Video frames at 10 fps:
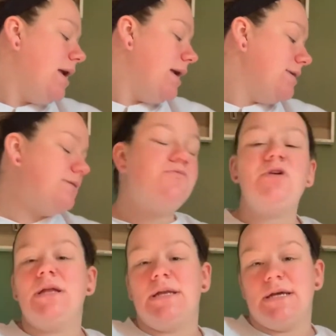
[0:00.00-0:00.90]
isn't
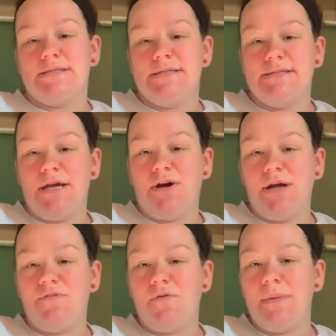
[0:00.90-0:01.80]
really
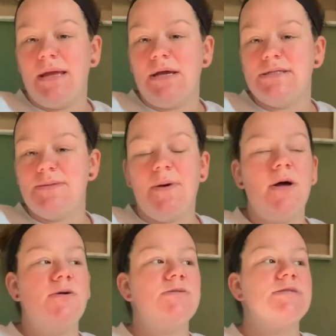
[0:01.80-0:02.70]
necessary for me, I
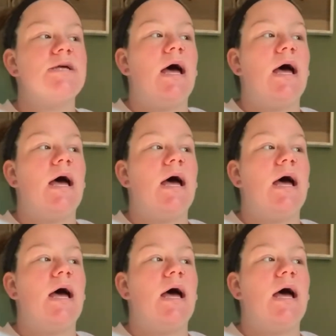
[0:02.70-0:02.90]
suppose.